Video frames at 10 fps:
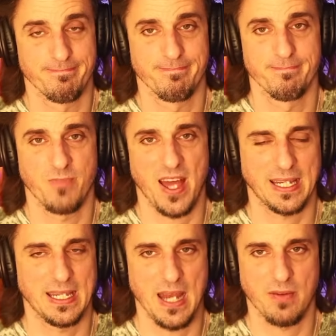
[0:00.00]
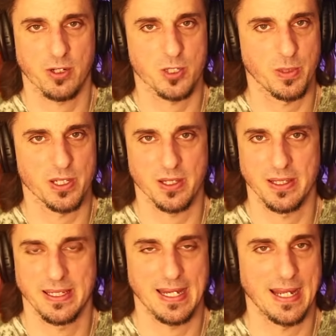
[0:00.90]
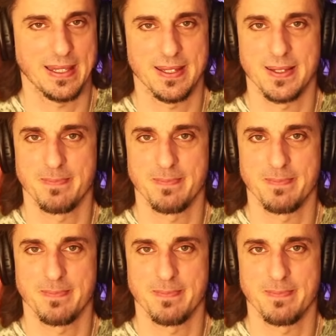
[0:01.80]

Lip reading: Vatican never explicitly denied this.